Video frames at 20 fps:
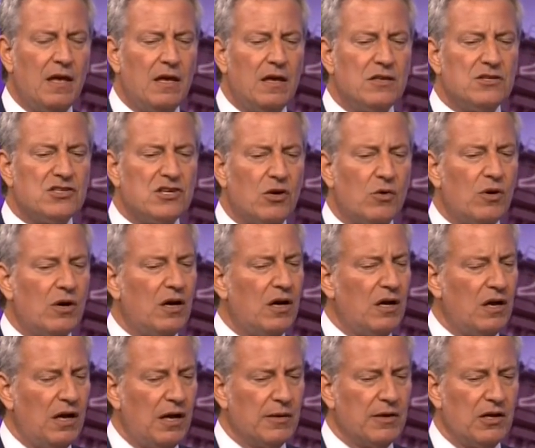So
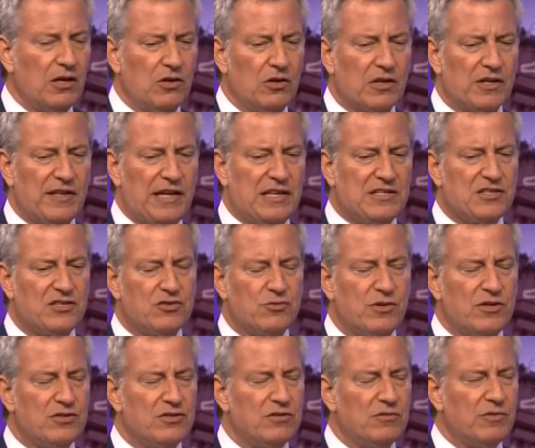I'm going to look at that
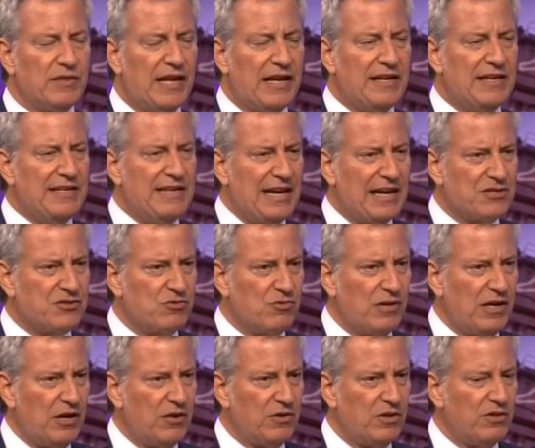situation with that next
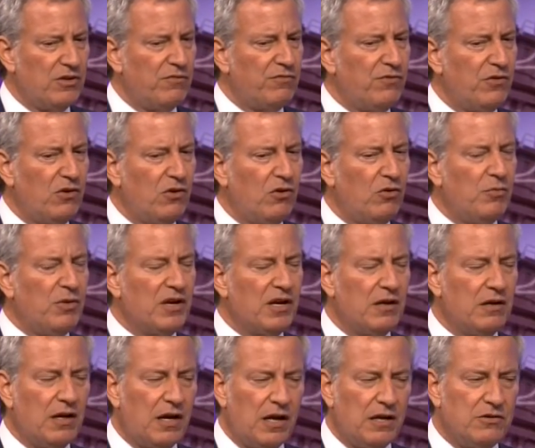round in the fall, but
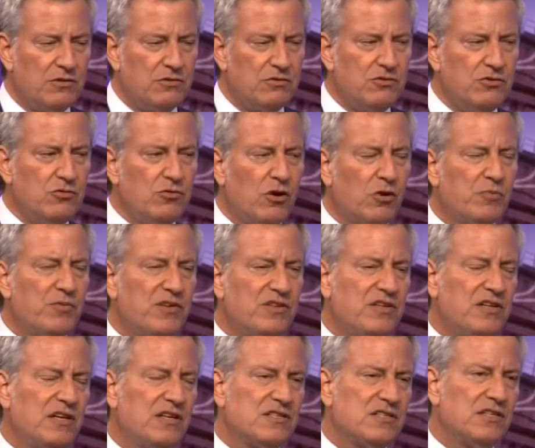I do hope the
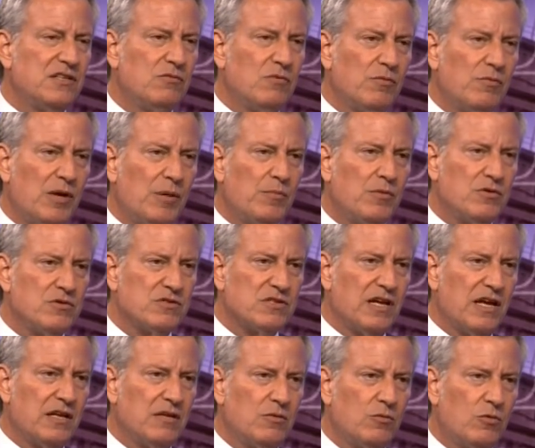DNC remembers
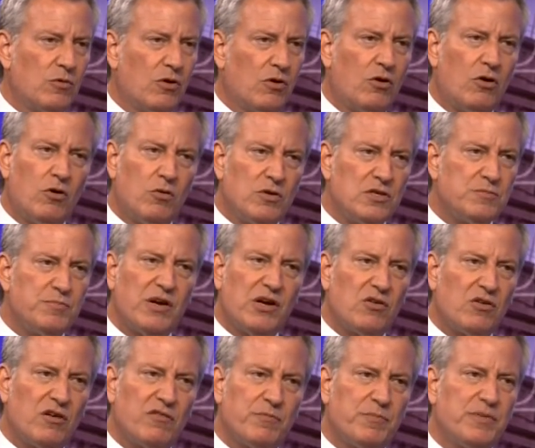that we're always
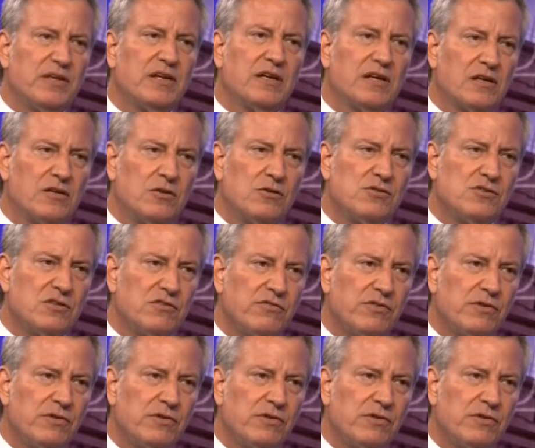better off being inclusive.